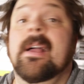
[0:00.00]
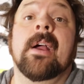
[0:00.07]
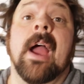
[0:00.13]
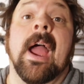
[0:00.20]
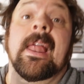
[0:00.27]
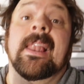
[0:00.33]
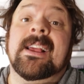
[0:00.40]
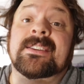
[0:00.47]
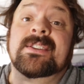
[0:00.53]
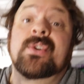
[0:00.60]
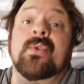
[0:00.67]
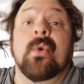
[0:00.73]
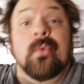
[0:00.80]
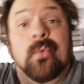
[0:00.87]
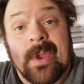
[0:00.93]
All right, let's
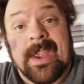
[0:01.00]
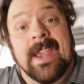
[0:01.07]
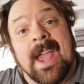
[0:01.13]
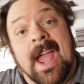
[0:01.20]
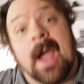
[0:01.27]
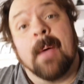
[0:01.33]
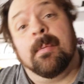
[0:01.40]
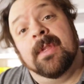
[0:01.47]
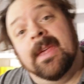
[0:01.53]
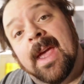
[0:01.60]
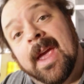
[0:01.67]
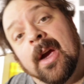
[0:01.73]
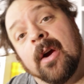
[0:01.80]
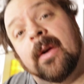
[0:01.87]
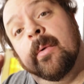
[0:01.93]
do a recap of
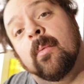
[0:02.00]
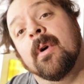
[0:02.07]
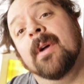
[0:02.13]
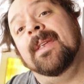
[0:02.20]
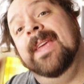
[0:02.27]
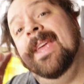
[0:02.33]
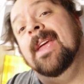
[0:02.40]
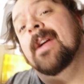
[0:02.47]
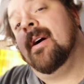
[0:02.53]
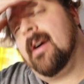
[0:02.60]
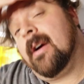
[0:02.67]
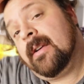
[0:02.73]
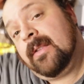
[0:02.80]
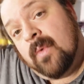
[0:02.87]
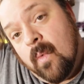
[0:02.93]
the Eryone E
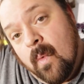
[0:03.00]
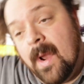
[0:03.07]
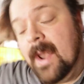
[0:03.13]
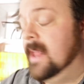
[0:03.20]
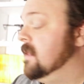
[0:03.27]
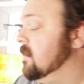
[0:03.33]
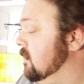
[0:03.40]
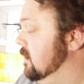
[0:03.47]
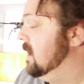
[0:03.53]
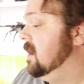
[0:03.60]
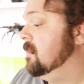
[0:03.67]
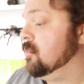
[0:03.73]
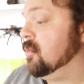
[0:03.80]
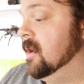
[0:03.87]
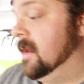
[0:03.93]
R twenty
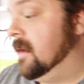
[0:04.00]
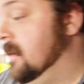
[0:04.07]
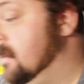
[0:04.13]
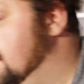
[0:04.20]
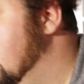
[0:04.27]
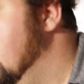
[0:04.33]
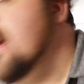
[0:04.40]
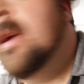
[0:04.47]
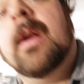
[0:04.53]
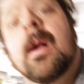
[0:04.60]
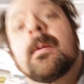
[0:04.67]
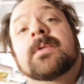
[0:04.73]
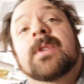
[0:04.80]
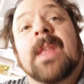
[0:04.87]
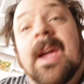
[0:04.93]
three D printer.
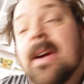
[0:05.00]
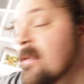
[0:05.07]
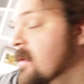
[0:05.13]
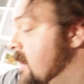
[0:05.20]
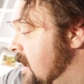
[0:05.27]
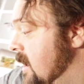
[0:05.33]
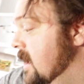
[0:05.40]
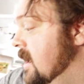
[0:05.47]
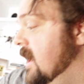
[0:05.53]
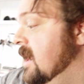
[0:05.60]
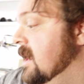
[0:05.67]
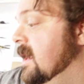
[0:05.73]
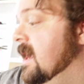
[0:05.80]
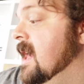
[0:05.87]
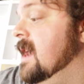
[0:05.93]
Comes with everything you
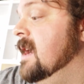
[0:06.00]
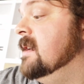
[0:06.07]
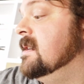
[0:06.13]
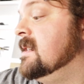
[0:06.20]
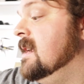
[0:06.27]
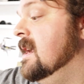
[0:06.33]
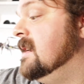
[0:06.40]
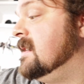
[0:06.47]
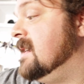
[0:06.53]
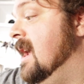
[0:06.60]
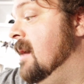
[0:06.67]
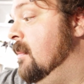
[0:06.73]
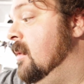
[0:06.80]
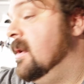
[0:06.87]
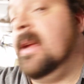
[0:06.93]
need to get it
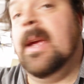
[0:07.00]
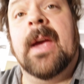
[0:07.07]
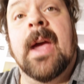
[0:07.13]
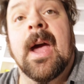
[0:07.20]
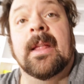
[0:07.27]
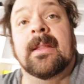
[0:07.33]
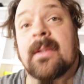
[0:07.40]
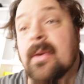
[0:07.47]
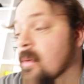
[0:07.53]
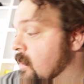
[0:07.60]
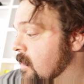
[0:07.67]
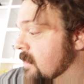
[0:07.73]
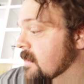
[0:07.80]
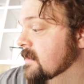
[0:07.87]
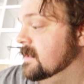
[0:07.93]
assembled. You got
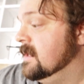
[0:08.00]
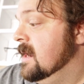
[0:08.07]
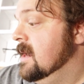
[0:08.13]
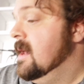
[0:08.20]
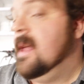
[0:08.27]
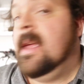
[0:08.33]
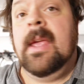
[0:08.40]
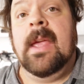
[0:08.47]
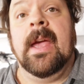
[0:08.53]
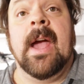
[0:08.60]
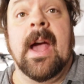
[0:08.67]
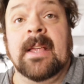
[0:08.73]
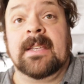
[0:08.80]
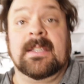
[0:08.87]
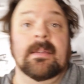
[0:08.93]
tools, you
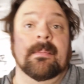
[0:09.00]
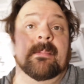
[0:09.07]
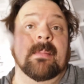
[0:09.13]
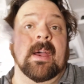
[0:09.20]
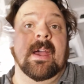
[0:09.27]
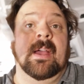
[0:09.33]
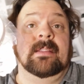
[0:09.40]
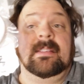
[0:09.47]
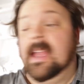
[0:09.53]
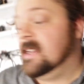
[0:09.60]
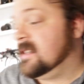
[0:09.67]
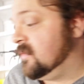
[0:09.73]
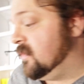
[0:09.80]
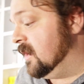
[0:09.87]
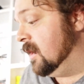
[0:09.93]
got some uh,
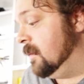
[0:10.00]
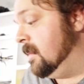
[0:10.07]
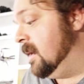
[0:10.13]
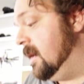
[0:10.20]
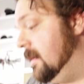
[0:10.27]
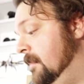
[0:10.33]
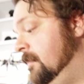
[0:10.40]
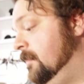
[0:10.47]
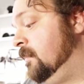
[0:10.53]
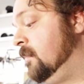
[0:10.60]
test filament,